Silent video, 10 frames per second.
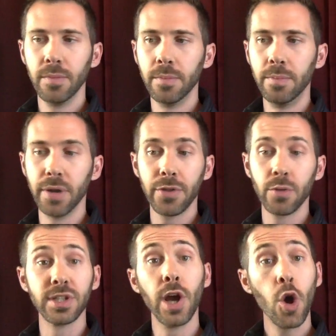but there
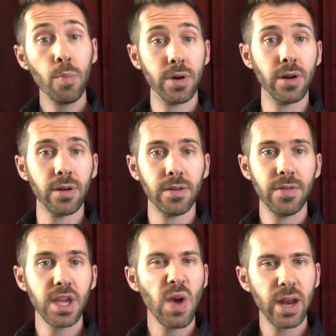was an opener
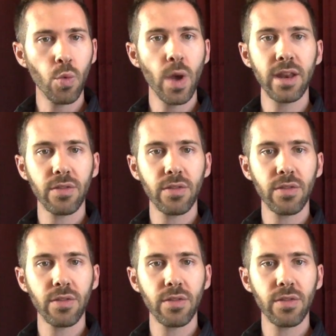that you had to wait